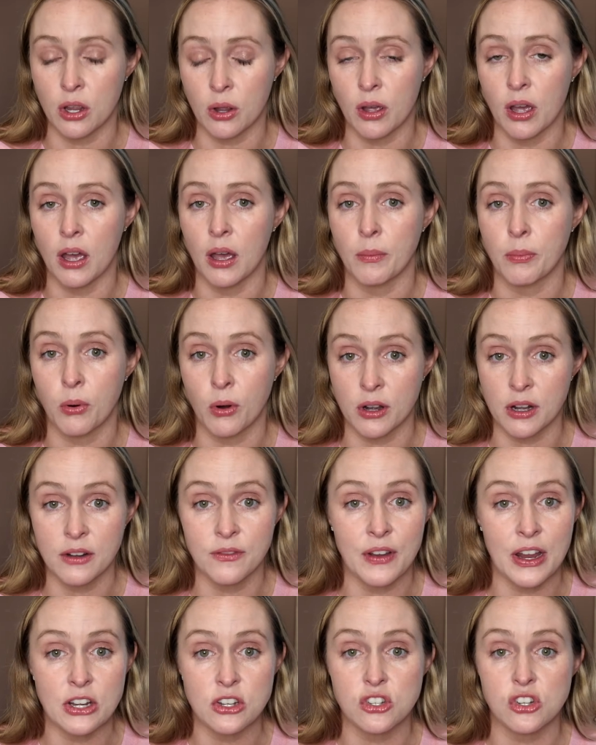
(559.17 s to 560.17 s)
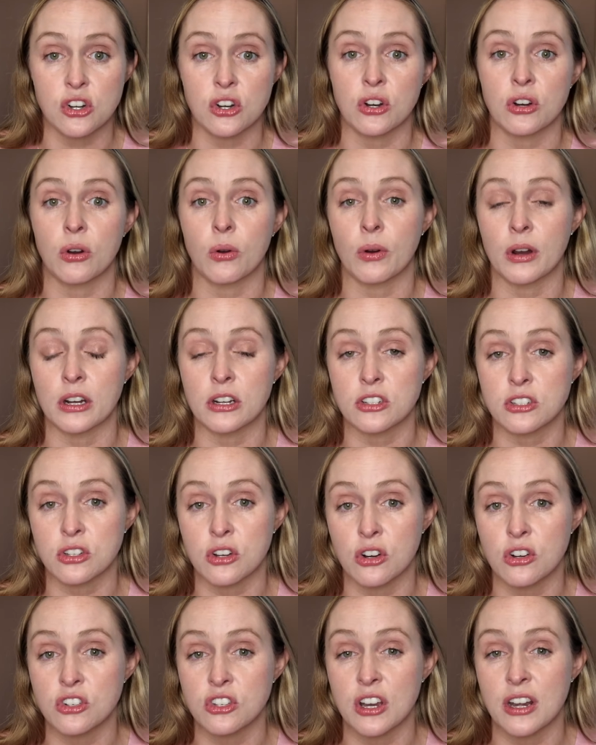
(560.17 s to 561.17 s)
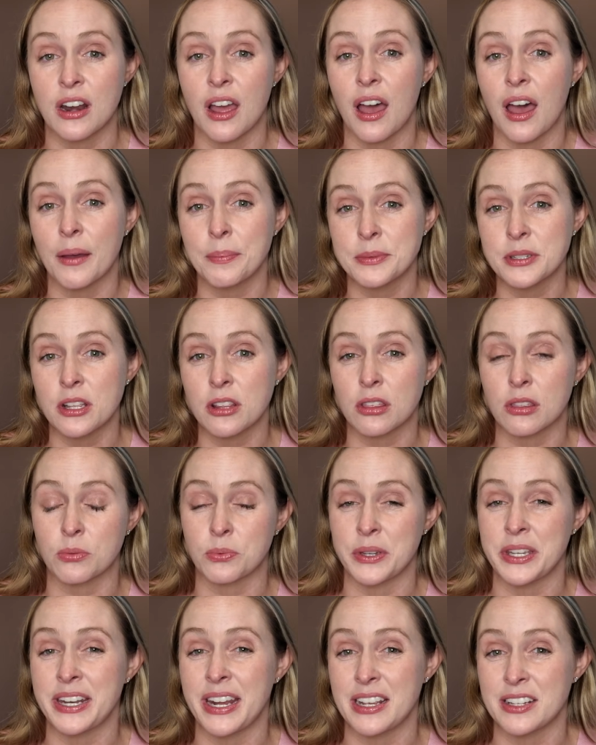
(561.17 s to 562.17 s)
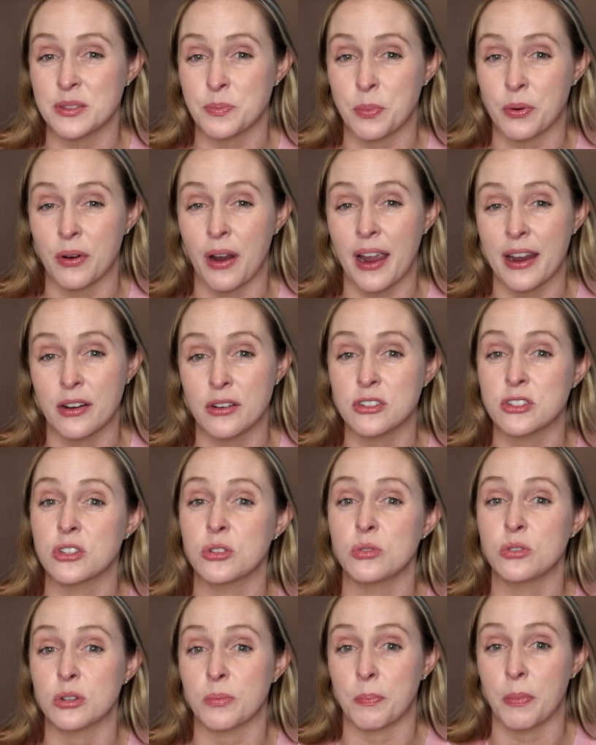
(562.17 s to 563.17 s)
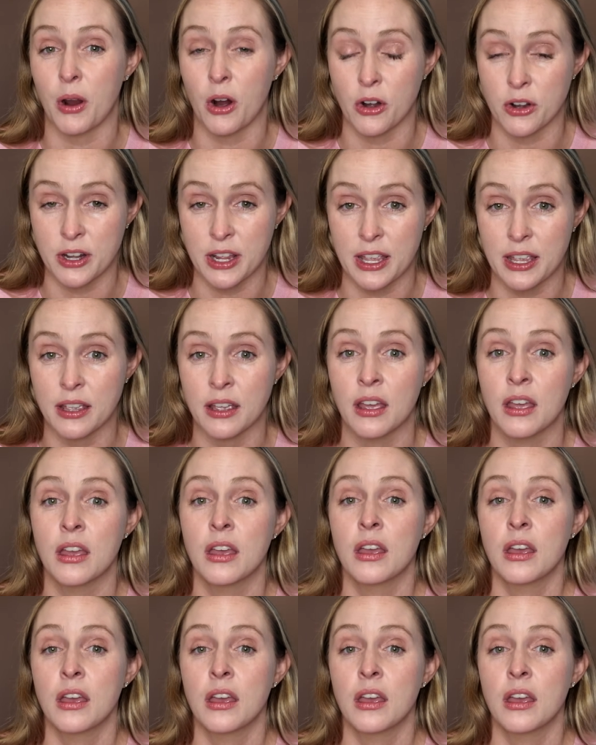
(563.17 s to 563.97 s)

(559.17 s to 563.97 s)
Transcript: port adventure or excursion up to 3 days prior to departing